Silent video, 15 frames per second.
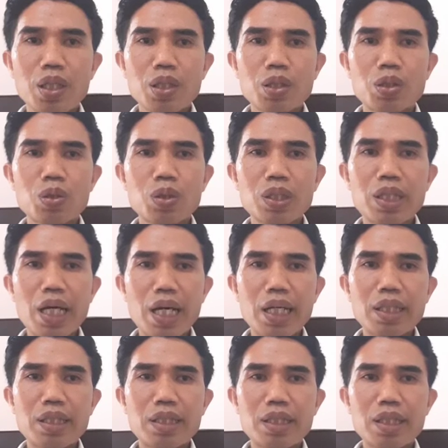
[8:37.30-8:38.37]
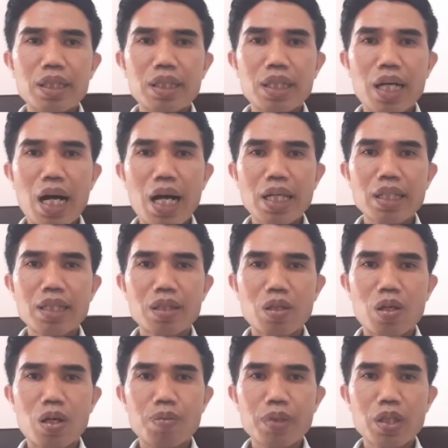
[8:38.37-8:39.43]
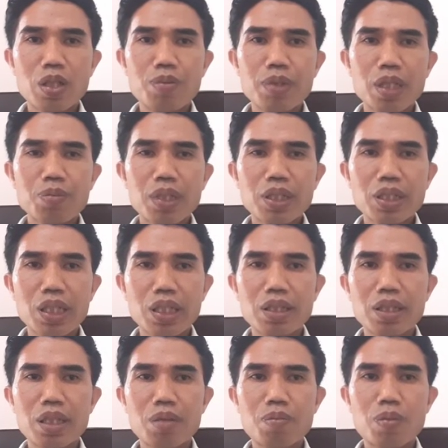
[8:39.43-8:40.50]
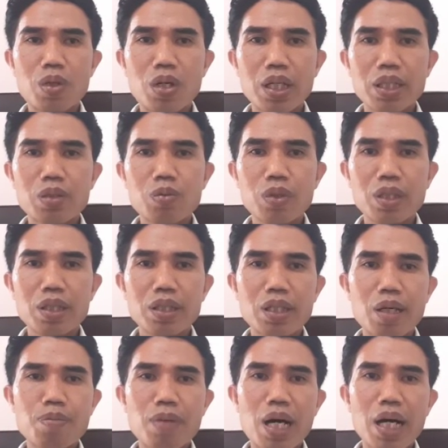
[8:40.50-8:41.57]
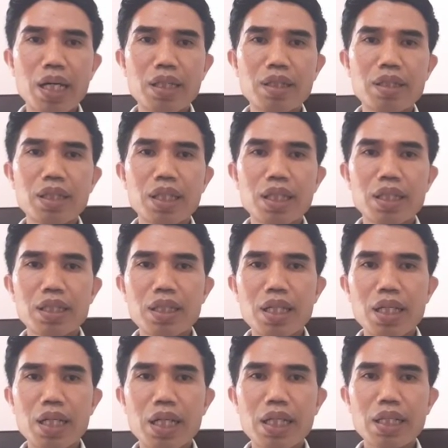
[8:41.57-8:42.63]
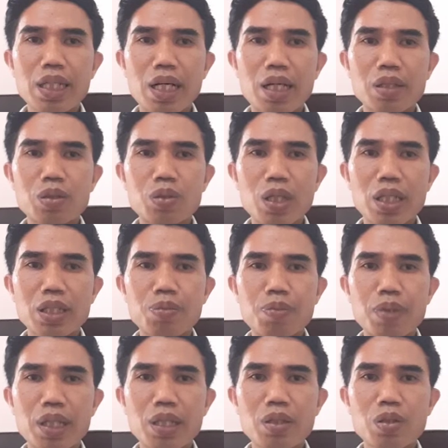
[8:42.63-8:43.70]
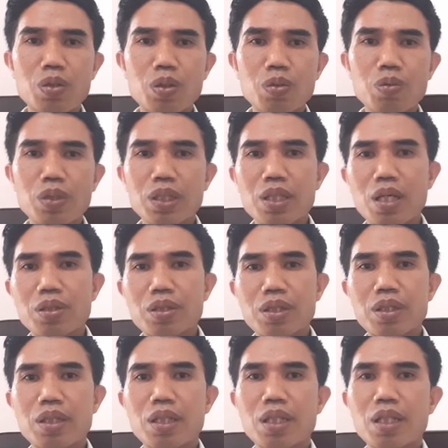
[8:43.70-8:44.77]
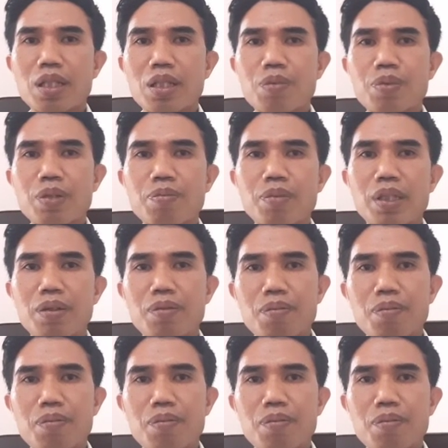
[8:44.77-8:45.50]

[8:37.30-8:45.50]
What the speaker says: So that the higher of economic exploitation, the more it will determine the area to experience growth without development.